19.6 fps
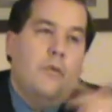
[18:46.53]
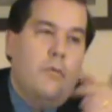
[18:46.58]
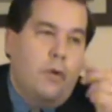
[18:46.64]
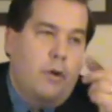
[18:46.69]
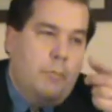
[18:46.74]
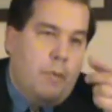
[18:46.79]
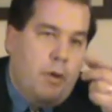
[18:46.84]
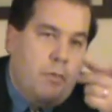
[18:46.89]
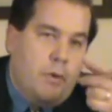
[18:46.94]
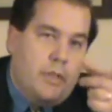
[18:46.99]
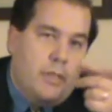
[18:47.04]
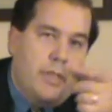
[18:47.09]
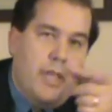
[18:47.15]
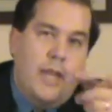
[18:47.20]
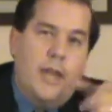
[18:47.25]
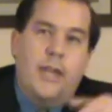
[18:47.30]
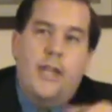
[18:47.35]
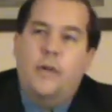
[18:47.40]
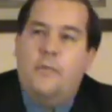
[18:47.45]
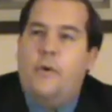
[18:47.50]
What about what
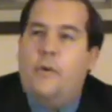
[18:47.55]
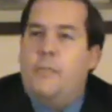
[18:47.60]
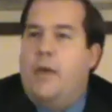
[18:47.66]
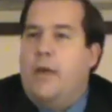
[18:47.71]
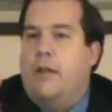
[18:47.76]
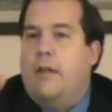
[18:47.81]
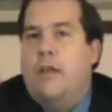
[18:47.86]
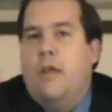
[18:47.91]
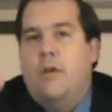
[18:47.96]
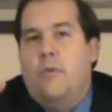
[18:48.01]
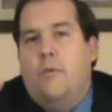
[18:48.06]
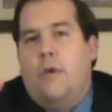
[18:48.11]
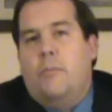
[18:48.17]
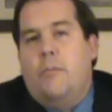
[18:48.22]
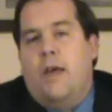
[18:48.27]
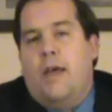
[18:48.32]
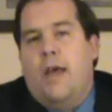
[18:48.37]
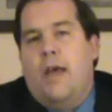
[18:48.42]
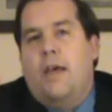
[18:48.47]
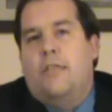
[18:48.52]
they did? What about, what
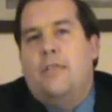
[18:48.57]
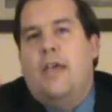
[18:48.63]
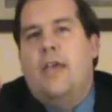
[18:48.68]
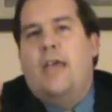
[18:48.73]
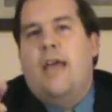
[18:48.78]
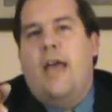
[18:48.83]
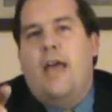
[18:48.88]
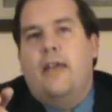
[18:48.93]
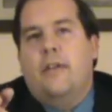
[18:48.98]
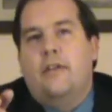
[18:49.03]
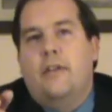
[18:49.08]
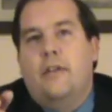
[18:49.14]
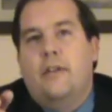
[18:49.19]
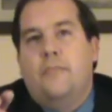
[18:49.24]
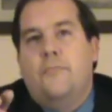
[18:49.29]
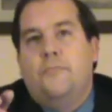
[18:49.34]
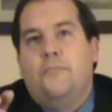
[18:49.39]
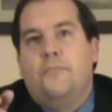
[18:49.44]
about how they acted?